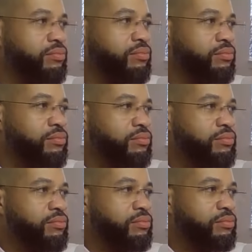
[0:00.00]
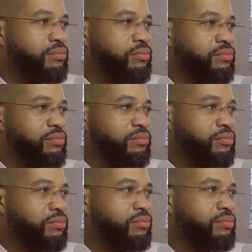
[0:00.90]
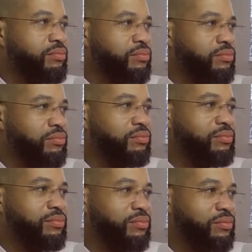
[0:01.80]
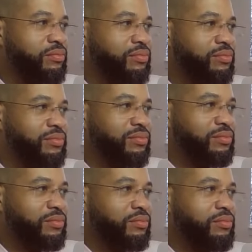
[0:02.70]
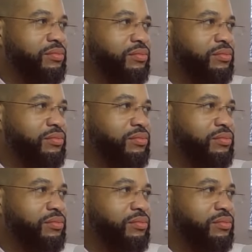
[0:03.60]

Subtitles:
(not speaking)